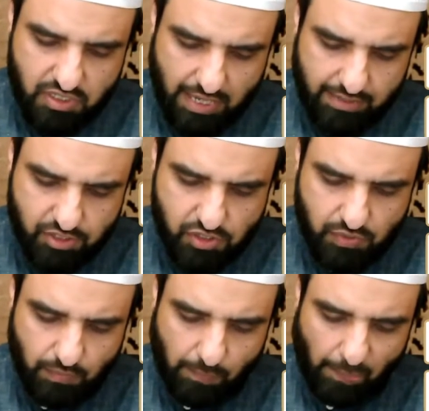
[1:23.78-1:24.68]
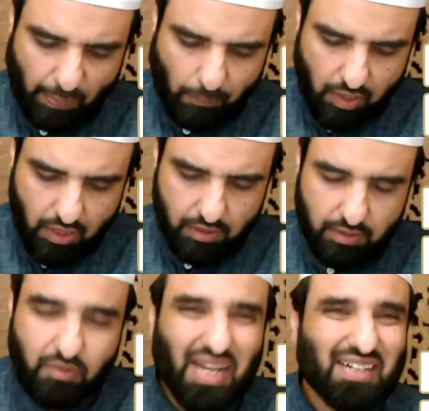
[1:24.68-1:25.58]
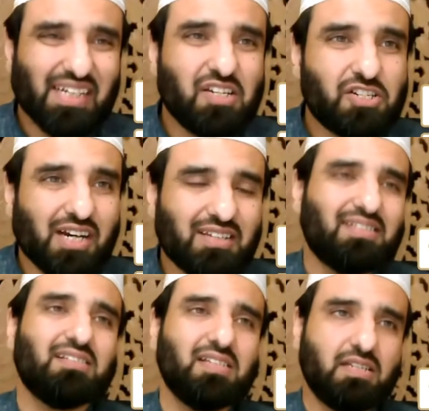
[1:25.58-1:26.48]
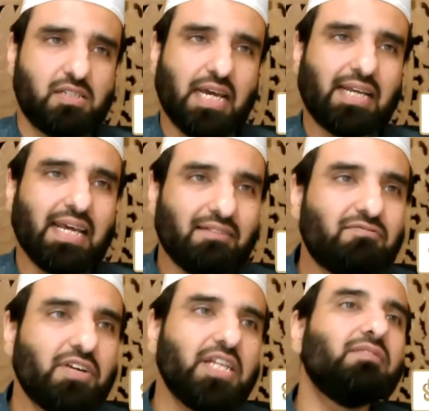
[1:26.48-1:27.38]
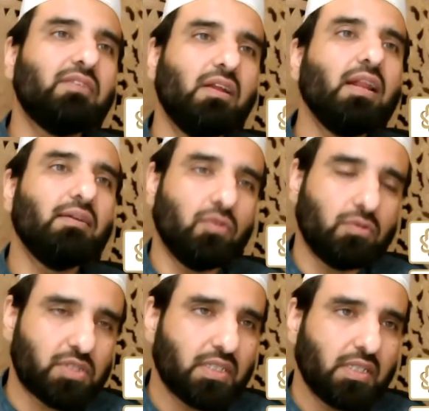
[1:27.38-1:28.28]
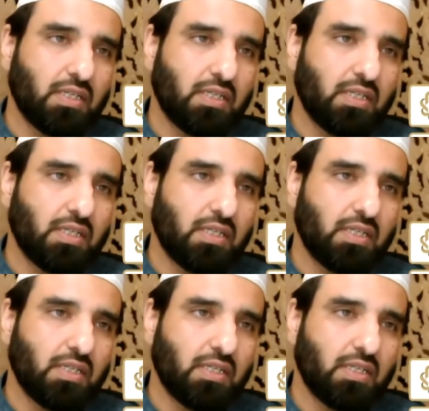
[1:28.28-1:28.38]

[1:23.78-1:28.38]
such great injustices at every different level.